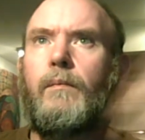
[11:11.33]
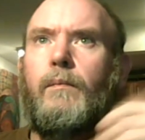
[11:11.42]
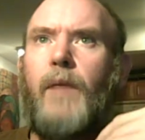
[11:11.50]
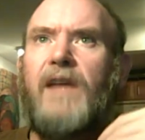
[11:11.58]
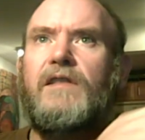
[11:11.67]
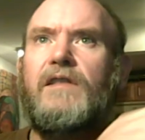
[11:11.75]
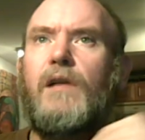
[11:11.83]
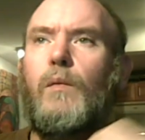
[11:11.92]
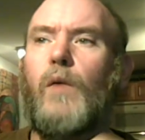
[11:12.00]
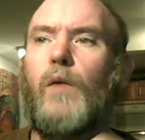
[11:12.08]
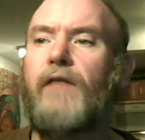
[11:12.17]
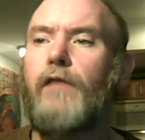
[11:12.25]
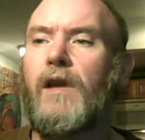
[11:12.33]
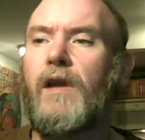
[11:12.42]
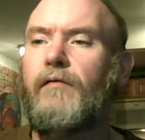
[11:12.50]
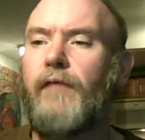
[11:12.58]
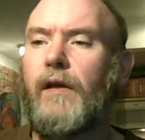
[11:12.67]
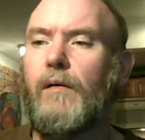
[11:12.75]
based on whatever
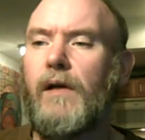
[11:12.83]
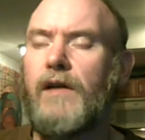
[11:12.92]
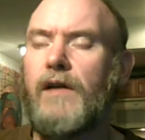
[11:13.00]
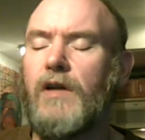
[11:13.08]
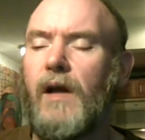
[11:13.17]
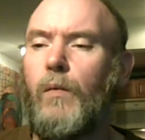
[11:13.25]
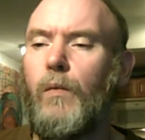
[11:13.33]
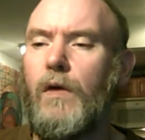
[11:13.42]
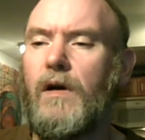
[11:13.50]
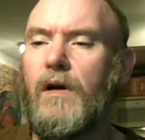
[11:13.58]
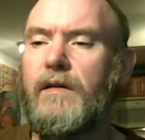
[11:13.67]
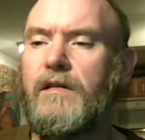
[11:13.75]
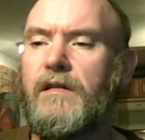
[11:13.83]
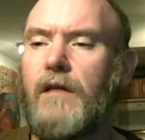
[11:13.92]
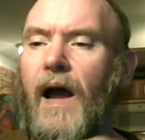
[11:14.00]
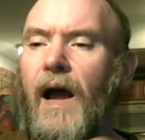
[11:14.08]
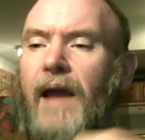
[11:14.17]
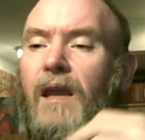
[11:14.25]
configuration I want,
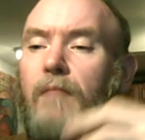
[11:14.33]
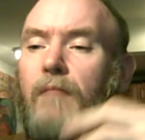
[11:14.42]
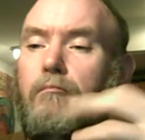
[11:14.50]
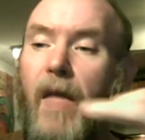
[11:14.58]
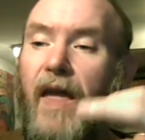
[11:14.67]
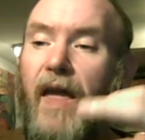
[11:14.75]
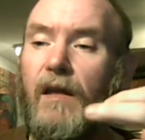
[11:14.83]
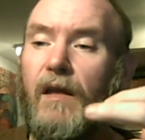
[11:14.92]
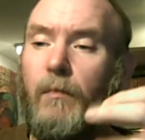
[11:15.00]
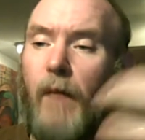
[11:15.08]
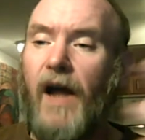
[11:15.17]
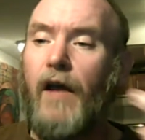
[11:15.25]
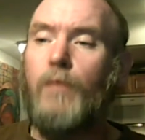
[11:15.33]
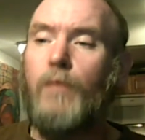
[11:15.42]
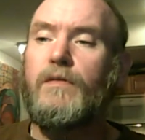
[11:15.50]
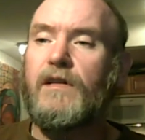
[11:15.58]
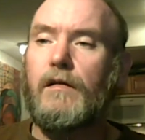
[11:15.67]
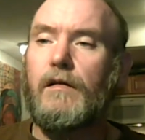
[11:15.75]
I can make my
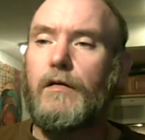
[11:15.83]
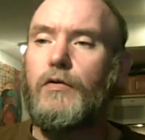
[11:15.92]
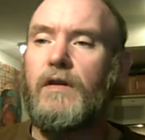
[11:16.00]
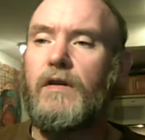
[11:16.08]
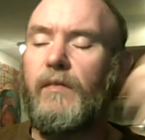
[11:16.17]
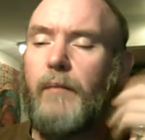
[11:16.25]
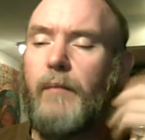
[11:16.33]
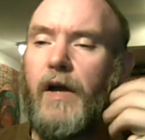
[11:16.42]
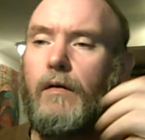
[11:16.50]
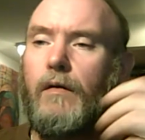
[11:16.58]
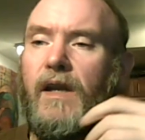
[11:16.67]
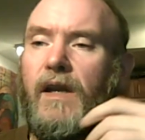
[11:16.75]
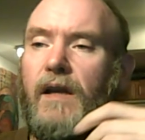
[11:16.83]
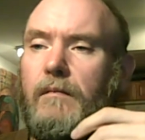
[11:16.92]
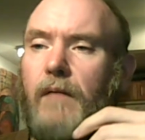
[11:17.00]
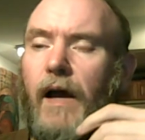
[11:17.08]
own solution to my own need.